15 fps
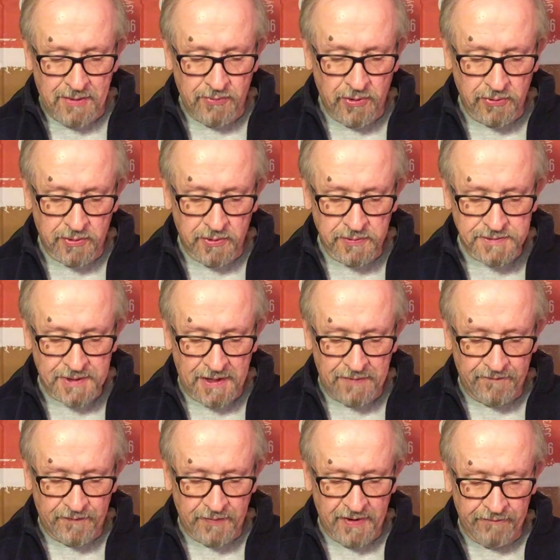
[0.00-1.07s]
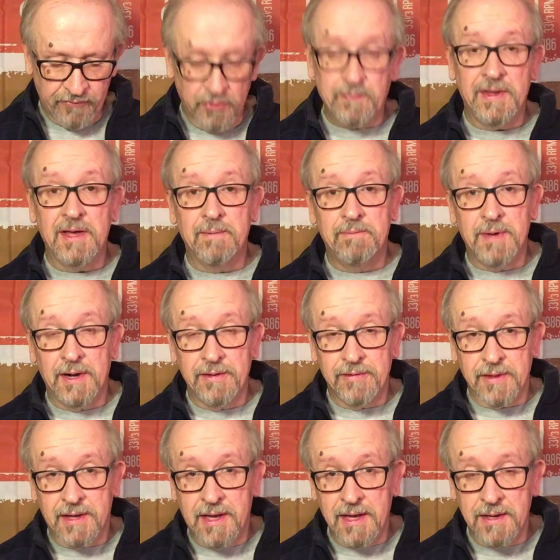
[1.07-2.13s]
Road Goes On Forever, Me and Billy
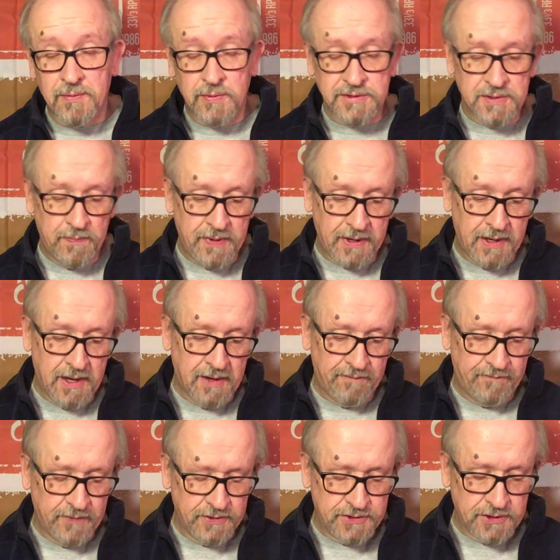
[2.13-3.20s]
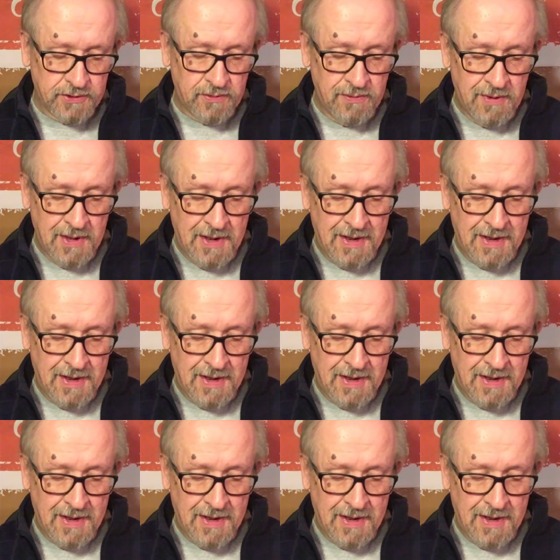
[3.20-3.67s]
the Kid was a big hit for Joe.